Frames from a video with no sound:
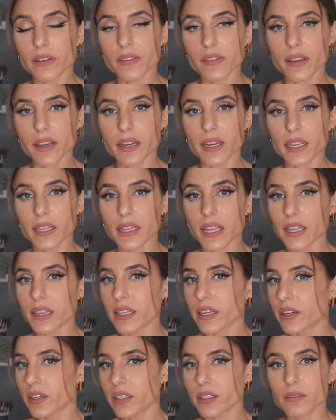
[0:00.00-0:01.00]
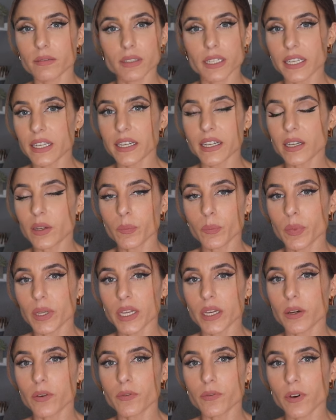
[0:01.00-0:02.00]
stating that there needn't
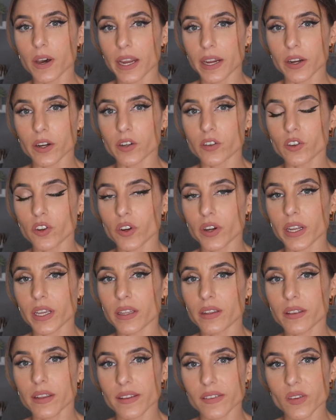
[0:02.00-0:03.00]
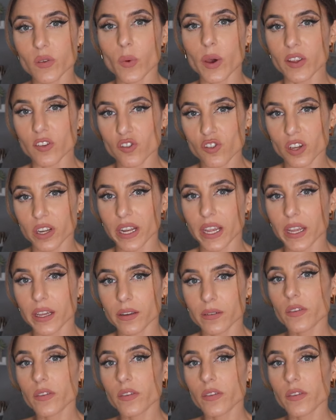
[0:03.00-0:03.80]
be a fire during this questioning.